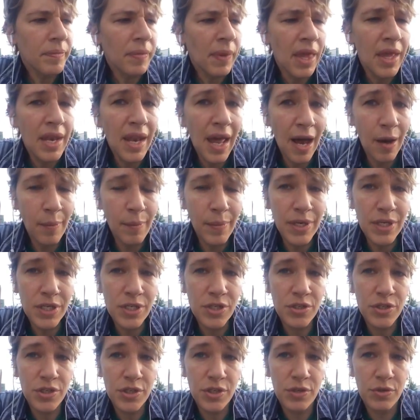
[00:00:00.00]
and how
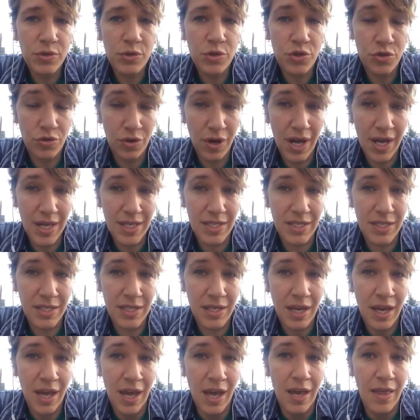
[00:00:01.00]
much do you
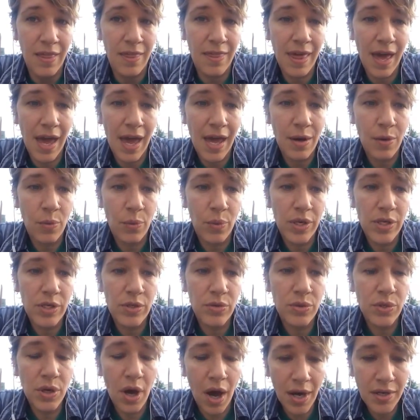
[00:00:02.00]
trust that when
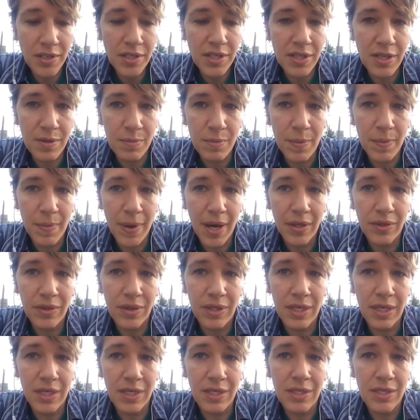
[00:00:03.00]
you talk to them
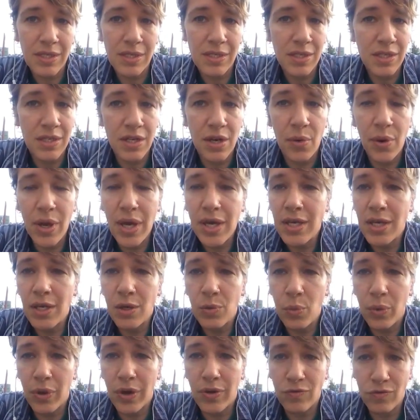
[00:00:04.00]
about this, you know, it
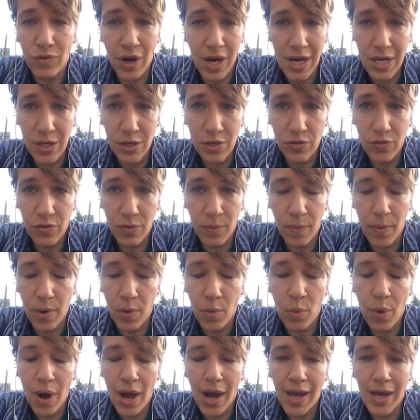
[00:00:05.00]
could range from
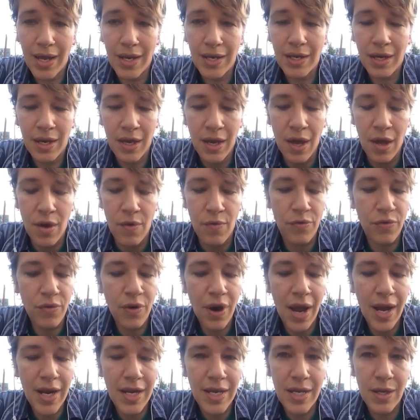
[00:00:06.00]
a wide
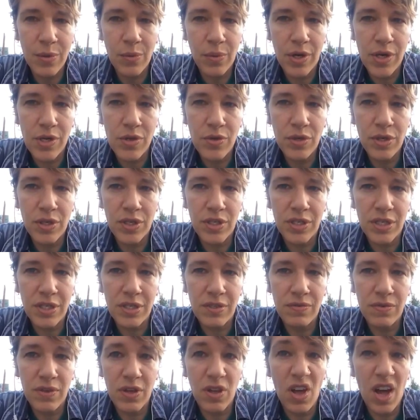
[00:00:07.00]
variety where you could
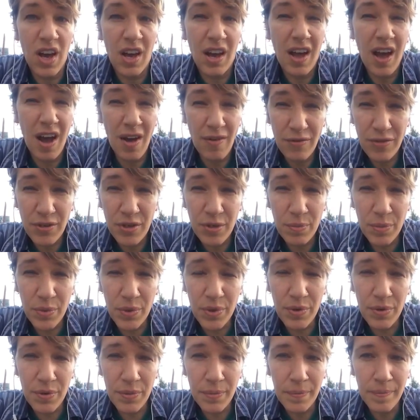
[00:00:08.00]
just feel
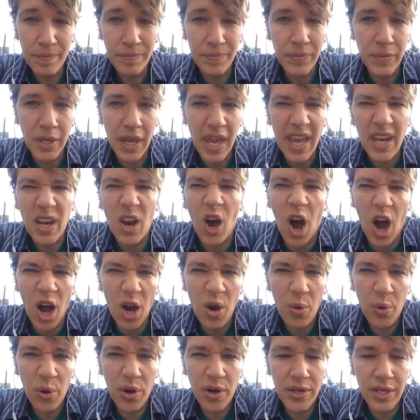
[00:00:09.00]
uncomfortable and
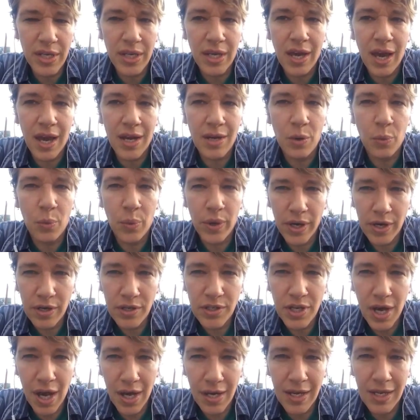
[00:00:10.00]
awkward and kind of
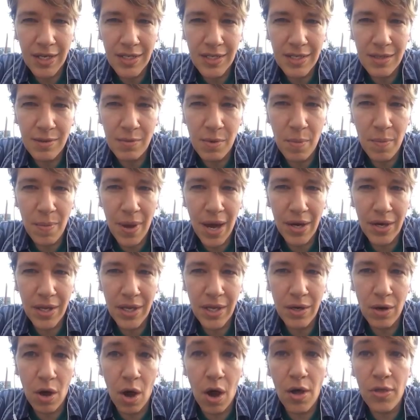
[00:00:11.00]
weird talking to them about
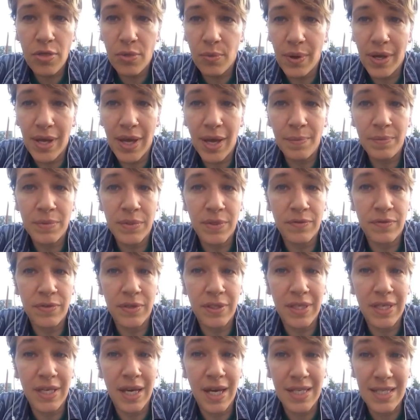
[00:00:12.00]
it, all the way up to
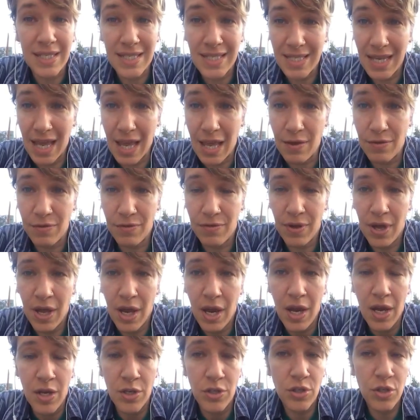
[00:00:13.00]
feeling unsafe.
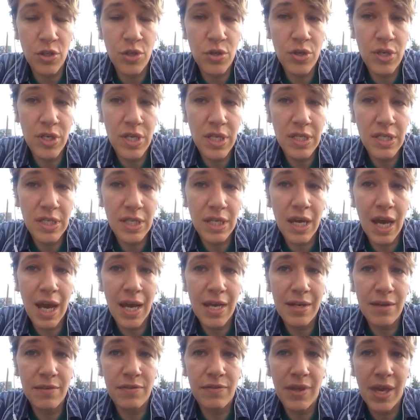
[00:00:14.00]
So you need to
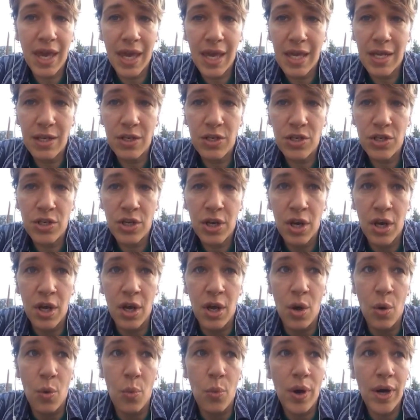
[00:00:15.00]
kind of gauge
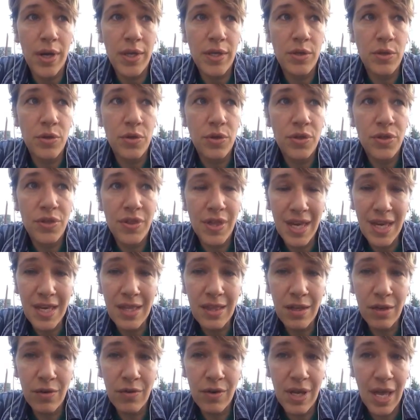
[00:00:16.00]
what you
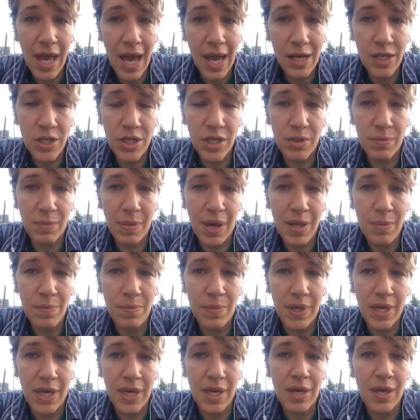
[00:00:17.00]
think their reaction
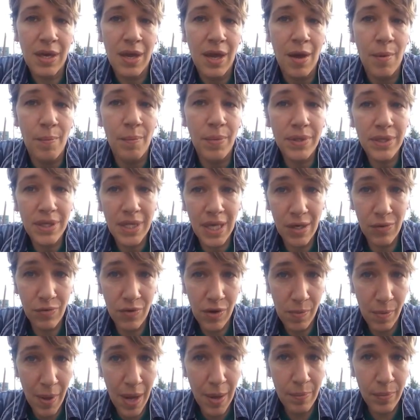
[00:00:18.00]
might be, but then
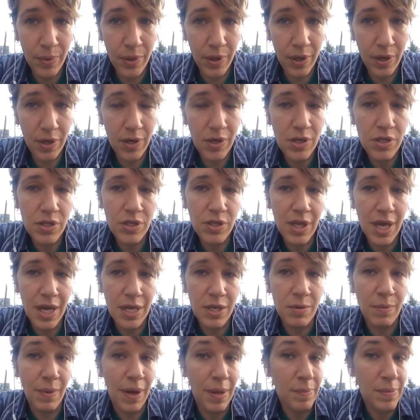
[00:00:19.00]
remember
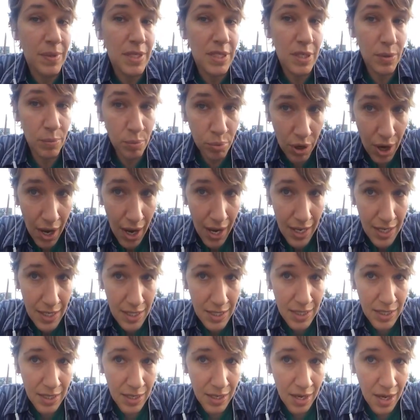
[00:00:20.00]
that you might be
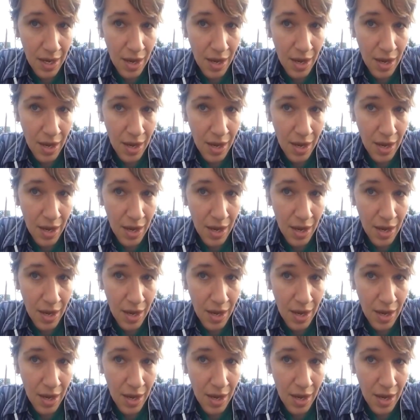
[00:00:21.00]
surprised